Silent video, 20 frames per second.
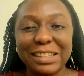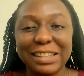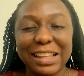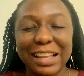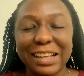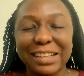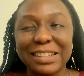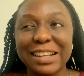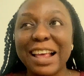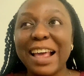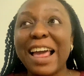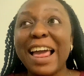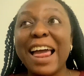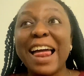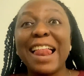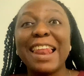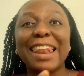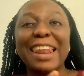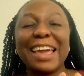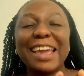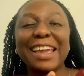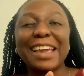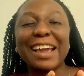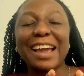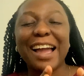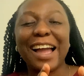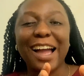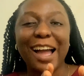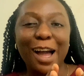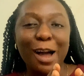test? Like,
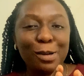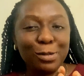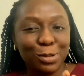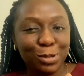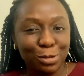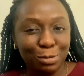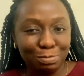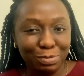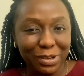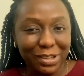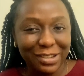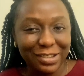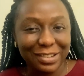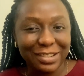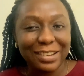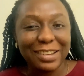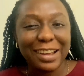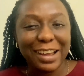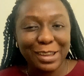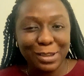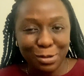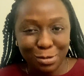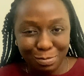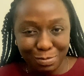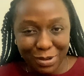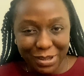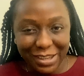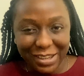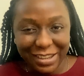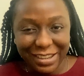how stupid can you
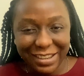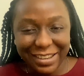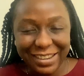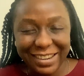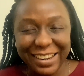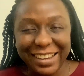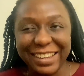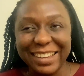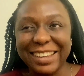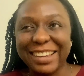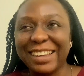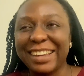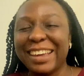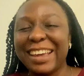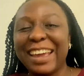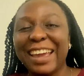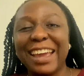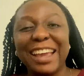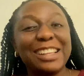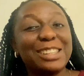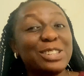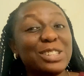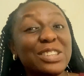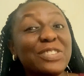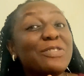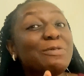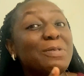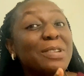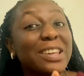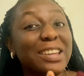be? Like, it's not
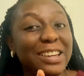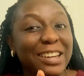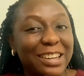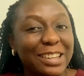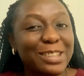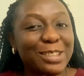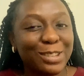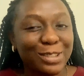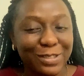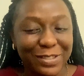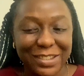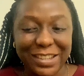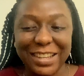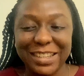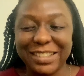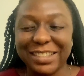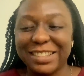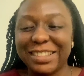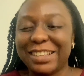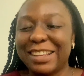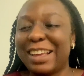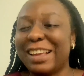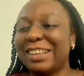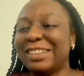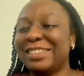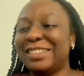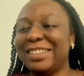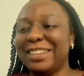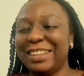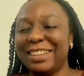even making any sort of sense.
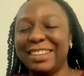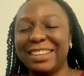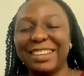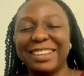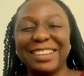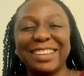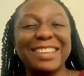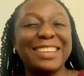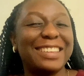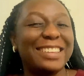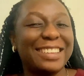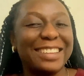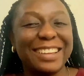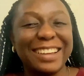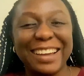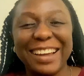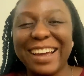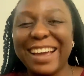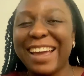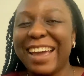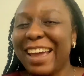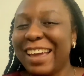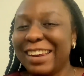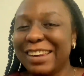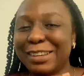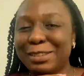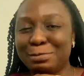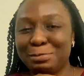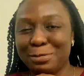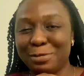See,
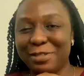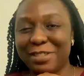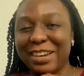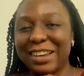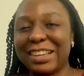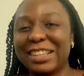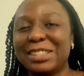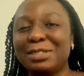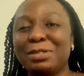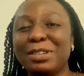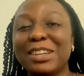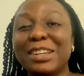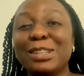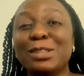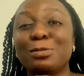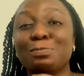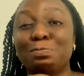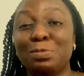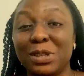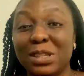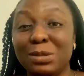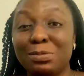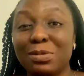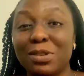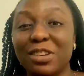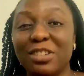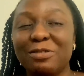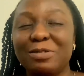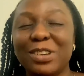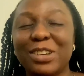this Wura is beginning to piss me
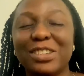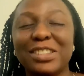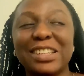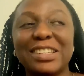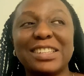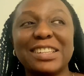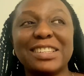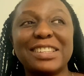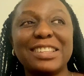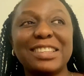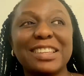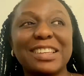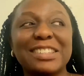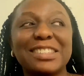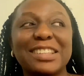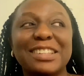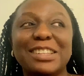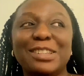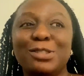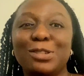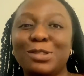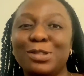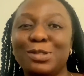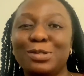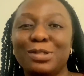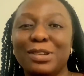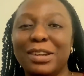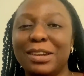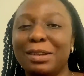off because there's certain things that they just do and